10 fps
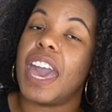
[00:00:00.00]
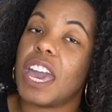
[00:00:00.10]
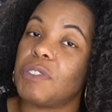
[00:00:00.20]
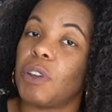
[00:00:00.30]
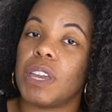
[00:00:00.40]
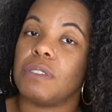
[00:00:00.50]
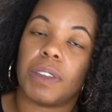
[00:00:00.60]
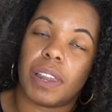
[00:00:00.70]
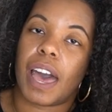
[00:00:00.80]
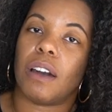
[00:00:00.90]
if you're even
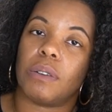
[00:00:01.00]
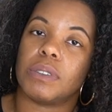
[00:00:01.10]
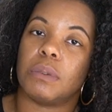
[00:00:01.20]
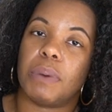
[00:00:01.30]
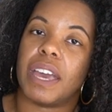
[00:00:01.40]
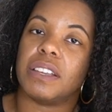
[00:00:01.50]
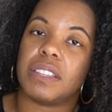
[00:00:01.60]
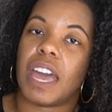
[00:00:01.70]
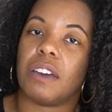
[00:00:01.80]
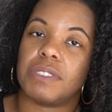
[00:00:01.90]
allowed to pay
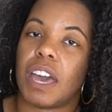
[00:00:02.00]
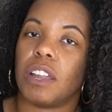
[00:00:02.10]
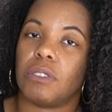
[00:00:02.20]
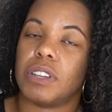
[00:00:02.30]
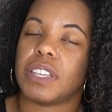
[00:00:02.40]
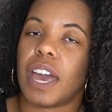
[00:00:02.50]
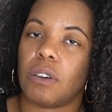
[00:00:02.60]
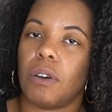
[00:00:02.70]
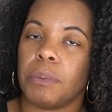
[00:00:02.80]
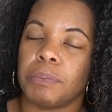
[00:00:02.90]
staff salaries at
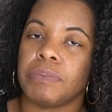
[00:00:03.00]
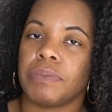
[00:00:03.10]
all.